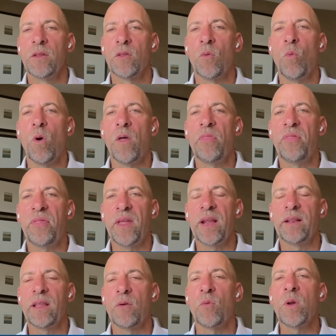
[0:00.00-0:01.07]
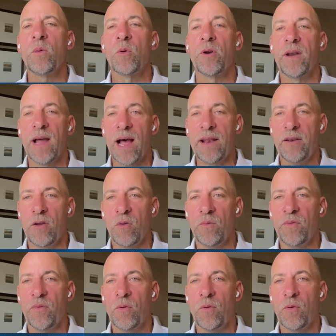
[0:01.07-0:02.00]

the one thing that we were not known